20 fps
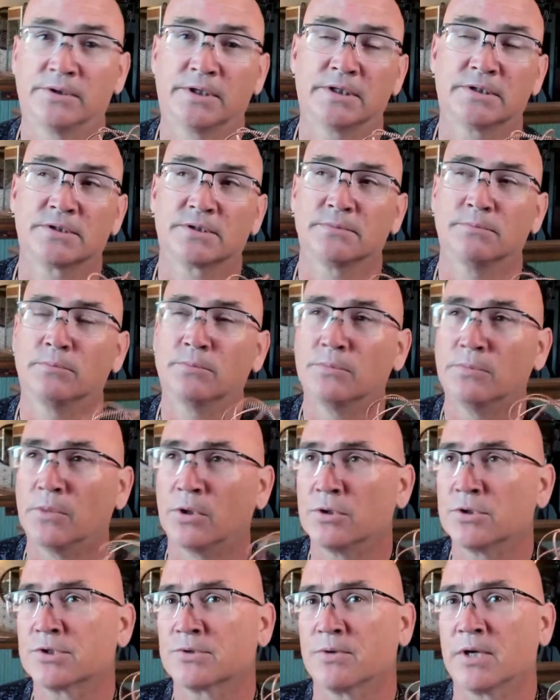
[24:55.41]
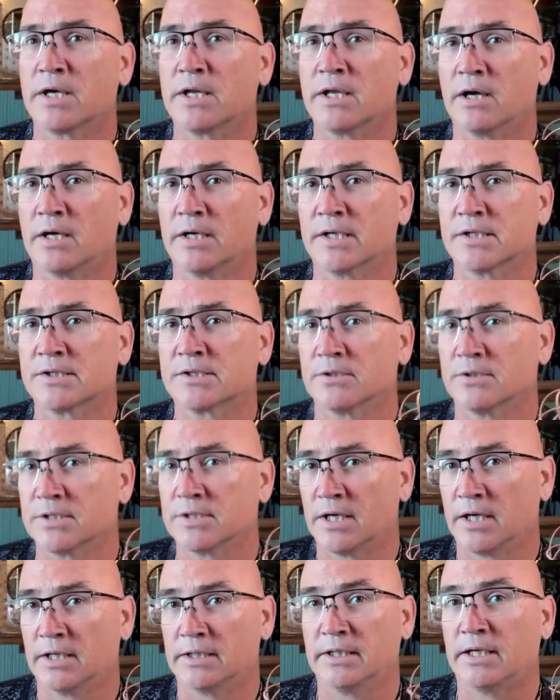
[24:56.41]
It's most radionics are
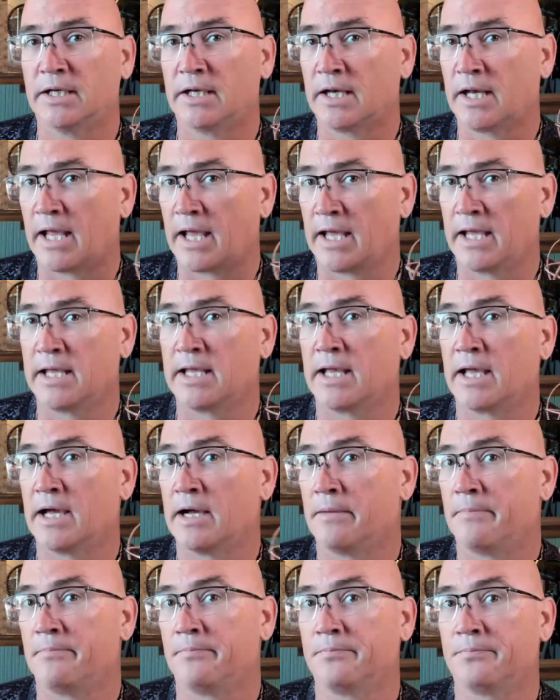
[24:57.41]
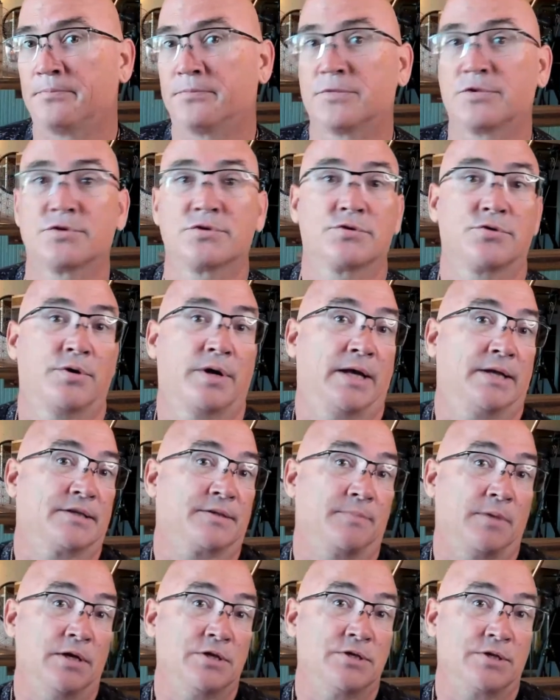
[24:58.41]
done in an AM
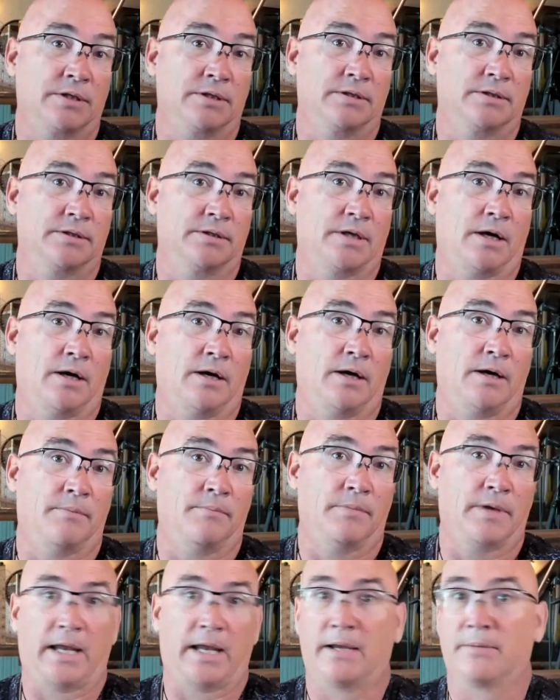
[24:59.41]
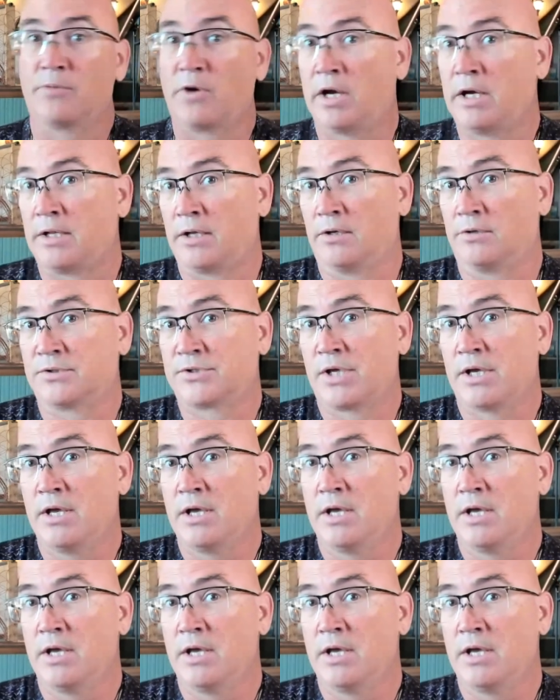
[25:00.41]
transmission, um, AM radios.